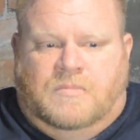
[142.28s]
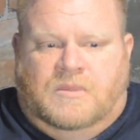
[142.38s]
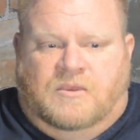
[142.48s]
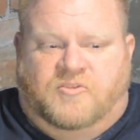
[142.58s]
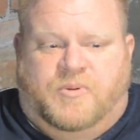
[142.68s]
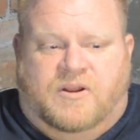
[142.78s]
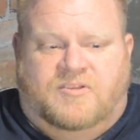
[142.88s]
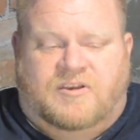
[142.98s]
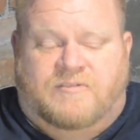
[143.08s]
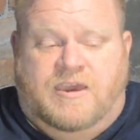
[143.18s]

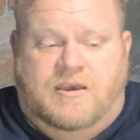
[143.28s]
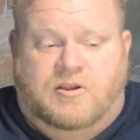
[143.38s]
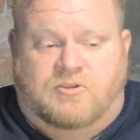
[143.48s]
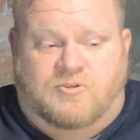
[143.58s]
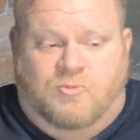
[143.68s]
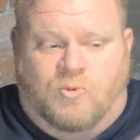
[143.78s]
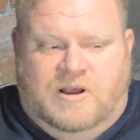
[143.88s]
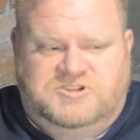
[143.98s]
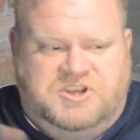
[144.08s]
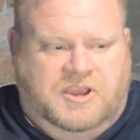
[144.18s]
experience I've had other than
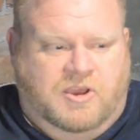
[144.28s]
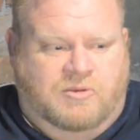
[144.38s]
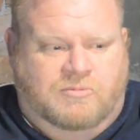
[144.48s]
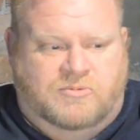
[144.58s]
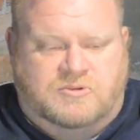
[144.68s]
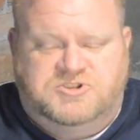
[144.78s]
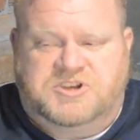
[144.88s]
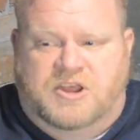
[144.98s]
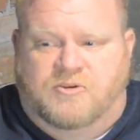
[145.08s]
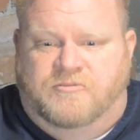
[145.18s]
watching those
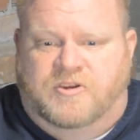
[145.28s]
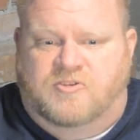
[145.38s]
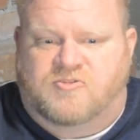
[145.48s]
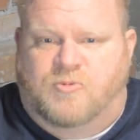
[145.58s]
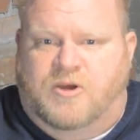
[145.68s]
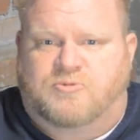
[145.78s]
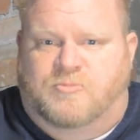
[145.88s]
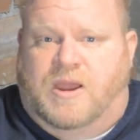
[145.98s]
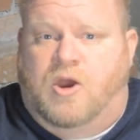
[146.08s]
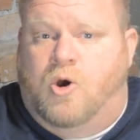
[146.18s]
shadow figures walk
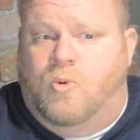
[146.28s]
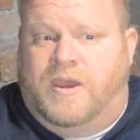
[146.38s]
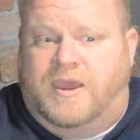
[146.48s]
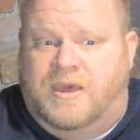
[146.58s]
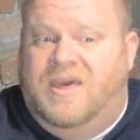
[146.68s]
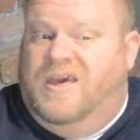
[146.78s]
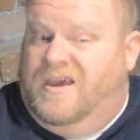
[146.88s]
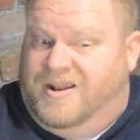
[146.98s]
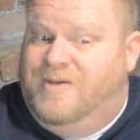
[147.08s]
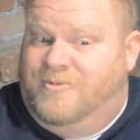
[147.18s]
through my hallway
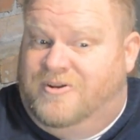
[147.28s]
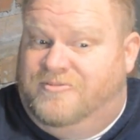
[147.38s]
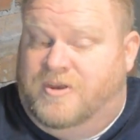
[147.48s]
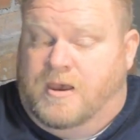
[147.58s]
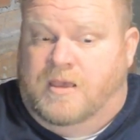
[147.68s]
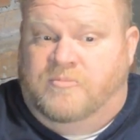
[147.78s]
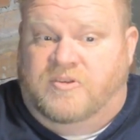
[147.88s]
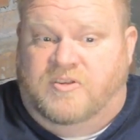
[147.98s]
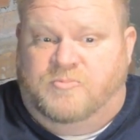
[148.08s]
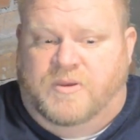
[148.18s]
a number of
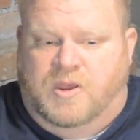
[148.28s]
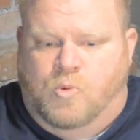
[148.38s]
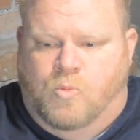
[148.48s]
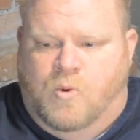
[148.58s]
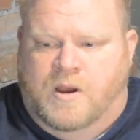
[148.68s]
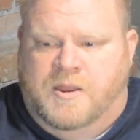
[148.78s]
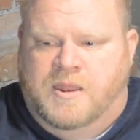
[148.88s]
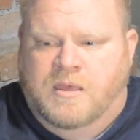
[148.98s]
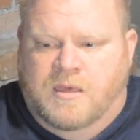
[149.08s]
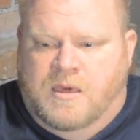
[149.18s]
times has been
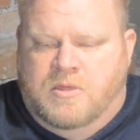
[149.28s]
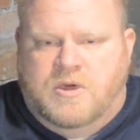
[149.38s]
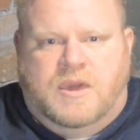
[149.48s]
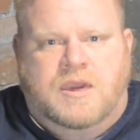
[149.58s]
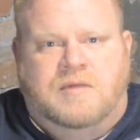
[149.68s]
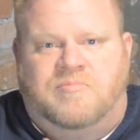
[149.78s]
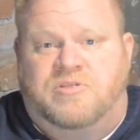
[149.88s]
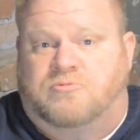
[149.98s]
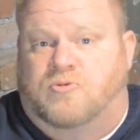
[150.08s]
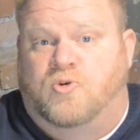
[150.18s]
one that came
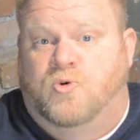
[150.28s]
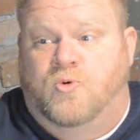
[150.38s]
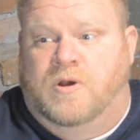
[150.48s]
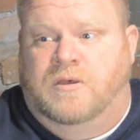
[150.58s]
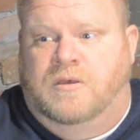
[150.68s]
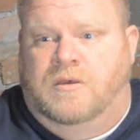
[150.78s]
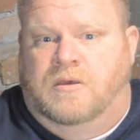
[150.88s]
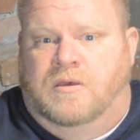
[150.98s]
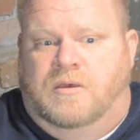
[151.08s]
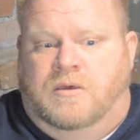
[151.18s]
through
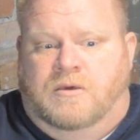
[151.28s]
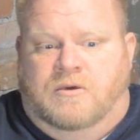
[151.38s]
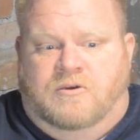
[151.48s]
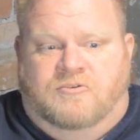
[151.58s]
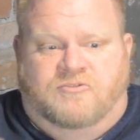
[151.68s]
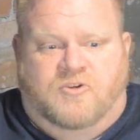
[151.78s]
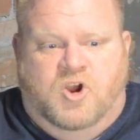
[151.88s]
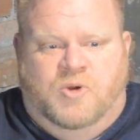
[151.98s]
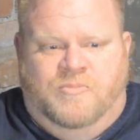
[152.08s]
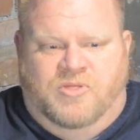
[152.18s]

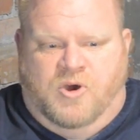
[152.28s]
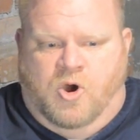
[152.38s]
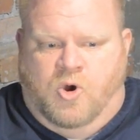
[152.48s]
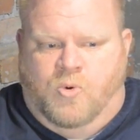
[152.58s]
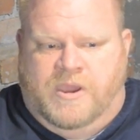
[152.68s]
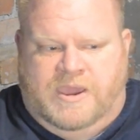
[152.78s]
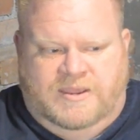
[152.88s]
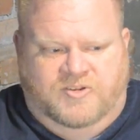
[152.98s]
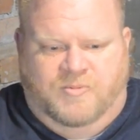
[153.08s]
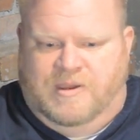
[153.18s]
from the hallway
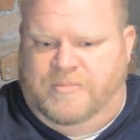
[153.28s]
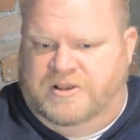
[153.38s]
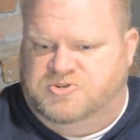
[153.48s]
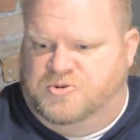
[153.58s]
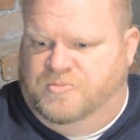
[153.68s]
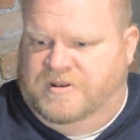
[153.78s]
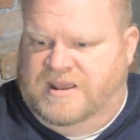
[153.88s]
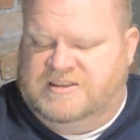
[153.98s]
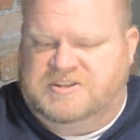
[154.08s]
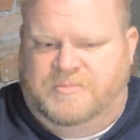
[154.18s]
into my bedroom,
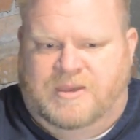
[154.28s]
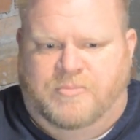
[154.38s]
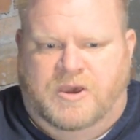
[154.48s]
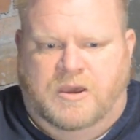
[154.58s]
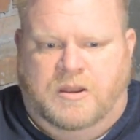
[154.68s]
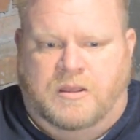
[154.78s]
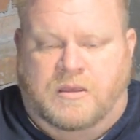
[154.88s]
next to my bed,